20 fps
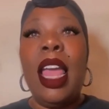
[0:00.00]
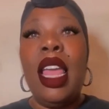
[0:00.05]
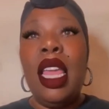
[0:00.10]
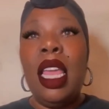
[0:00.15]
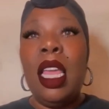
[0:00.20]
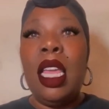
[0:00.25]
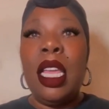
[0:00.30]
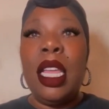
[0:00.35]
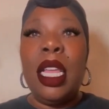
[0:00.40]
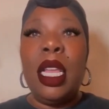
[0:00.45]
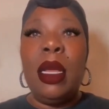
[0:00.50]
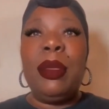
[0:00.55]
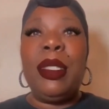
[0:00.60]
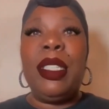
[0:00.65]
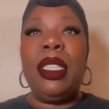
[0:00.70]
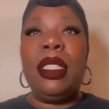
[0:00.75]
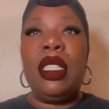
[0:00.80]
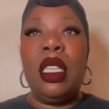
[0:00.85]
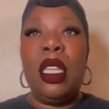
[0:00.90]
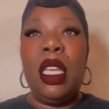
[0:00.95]
I am
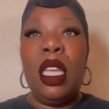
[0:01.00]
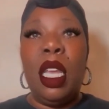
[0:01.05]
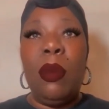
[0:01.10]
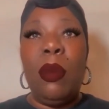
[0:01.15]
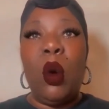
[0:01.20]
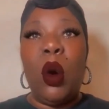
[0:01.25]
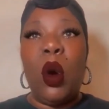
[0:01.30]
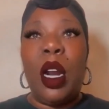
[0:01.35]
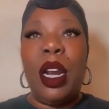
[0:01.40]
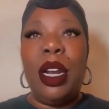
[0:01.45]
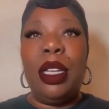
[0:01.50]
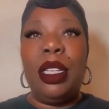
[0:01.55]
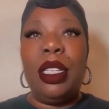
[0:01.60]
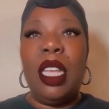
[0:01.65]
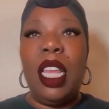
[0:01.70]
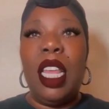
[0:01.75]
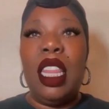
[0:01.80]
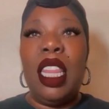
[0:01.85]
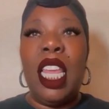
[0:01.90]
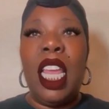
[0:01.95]
Cecelia
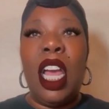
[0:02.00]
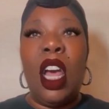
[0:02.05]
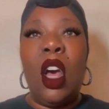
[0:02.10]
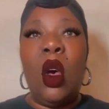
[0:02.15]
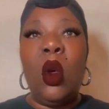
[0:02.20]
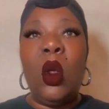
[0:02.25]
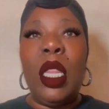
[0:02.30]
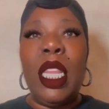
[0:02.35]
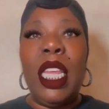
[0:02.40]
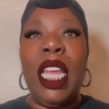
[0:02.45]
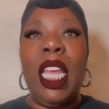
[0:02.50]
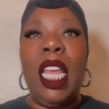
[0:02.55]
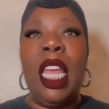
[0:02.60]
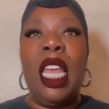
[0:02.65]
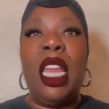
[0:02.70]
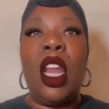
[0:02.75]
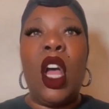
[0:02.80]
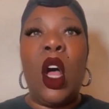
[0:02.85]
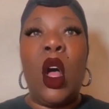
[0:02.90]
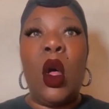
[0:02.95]
Morris, the
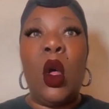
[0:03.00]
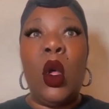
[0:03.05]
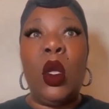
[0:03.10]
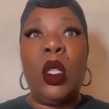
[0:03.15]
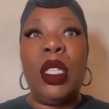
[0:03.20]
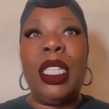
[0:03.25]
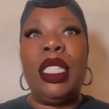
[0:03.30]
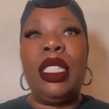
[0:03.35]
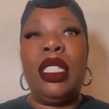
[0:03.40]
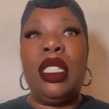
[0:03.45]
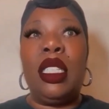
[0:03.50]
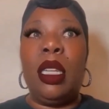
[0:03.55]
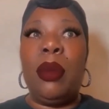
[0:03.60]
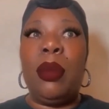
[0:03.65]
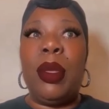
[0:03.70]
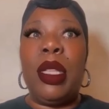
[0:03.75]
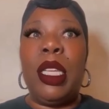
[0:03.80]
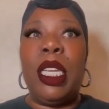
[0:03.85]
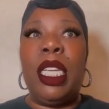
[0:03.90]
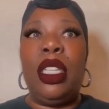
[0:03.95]
only and oldest
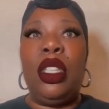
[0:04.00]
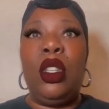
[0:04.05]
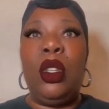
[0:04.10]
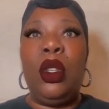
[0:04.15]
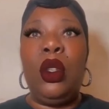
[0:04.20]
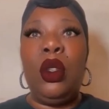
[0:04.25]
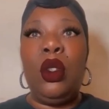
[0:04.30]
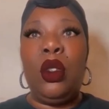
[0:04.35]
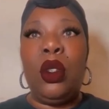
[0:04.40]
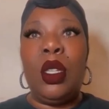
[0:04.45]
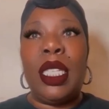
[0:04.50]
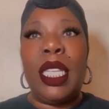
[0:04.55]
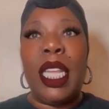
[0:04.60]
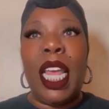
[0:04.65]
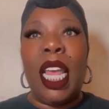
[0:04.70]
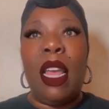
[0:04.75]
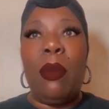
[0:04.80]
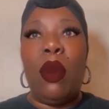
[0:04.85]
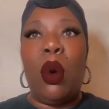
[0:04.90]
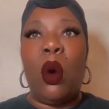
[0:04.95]
sibling to
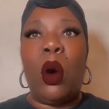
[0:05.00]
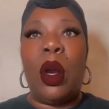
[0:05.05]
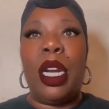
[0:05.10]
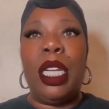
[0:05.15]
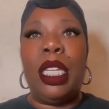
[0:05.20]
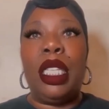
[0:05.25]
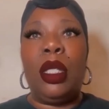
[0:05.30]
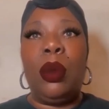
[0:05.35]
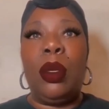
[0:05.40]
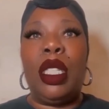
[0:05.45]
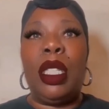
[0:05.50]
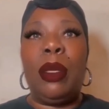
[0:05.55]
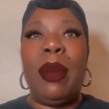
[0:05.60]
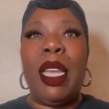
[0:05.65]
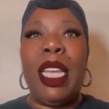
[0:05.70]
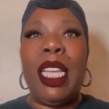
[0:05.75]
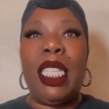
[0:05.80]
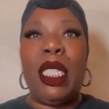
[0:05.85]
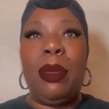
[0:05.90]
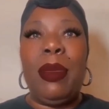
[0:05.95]
Trizah Morris, which
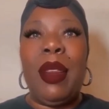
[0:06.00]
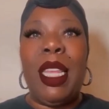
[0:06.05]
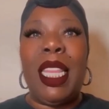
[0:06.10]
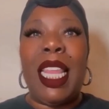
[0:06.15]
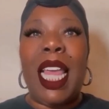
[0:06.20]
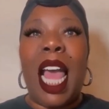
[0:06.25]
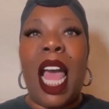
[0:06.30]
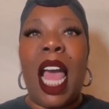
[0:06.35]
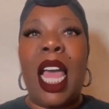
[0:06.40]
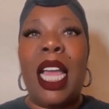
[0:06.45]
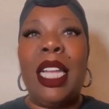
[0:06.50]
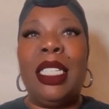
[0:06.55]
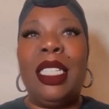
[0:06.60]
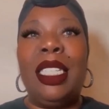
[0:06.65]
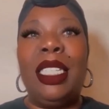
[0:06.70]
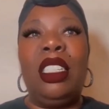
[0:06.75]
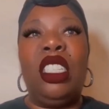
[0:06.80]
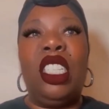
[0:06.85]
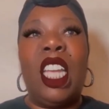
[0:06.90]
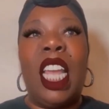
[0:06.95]
makes me the aunt
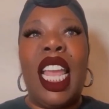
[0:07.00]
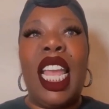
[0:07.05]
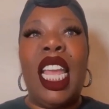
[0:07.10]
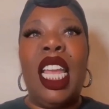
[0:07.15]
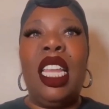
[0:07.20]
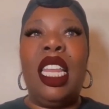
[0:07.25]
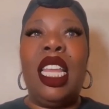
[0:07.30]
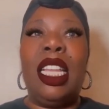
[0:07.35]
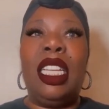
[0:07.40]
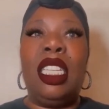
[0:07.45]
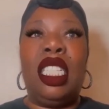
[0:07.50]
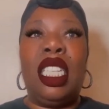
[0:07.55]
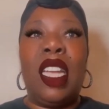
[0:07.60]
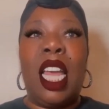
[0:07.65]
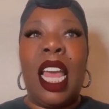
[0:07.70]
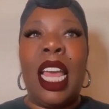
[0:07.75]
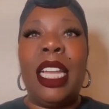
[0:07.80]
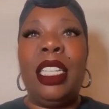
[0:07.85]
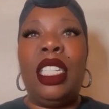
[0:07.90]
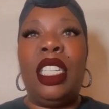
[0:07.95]
to Jane and
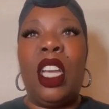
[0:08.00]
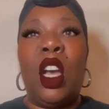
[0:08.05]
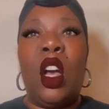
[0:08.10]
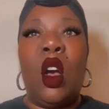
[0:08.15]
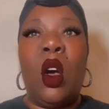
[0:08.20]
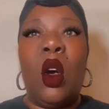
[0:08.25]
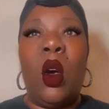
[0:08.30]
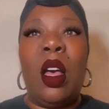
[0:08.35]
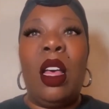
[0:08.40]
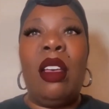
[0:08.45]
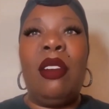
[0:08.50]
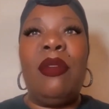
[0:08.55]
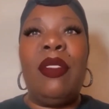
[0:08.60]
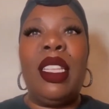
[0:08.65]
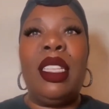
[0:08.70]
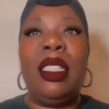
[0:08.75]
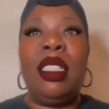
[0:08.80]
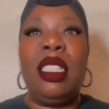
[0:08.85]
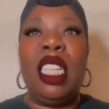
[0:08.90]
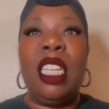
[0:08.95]
John Doe of
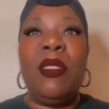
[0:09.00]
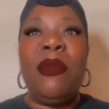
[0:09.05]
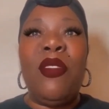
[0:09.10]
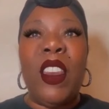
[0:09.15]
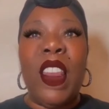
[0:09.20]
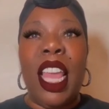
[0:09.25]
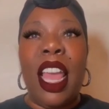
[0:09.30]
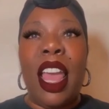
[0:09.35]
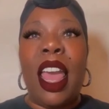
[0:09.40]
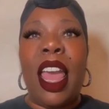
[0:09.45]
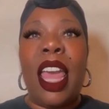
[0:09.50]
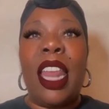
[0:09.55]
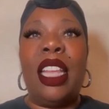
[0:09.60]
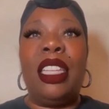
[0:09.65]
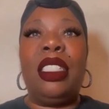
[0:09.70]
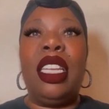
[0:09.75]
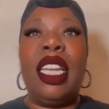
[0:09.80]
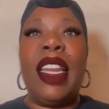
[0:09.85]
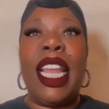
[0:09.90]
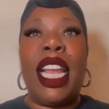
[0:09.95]
this Tiffany
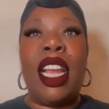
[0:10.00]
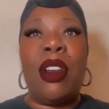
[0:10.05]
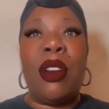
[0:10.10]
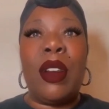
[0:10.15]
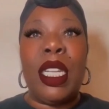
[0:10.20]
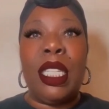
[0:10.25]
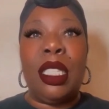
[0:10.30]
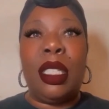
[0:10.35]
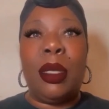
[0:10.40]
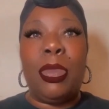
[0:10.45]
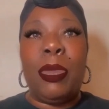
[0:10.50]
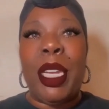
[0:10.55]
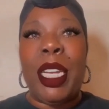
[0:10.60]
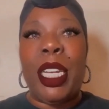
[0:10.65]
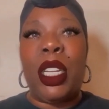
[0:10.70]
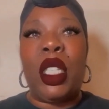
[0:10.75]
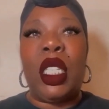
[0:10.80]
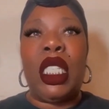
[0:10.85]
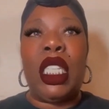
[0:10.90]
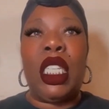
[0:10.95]
Haddish and Aries
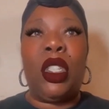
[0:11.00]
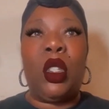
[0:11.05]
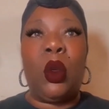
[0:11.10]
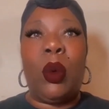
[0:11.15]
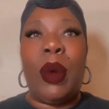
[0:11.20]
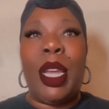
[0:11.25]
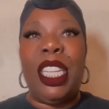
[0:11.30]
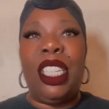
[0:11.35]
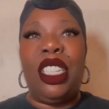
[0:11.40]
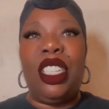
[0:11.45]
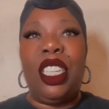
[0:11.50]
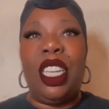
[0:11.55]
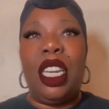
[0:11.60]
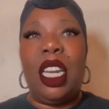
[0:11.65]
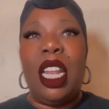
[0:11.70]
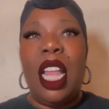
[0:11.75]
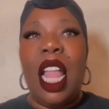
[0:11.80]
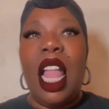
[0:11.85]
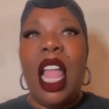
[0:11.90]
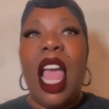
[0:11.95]
Spears
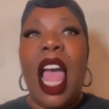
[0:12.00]
situation.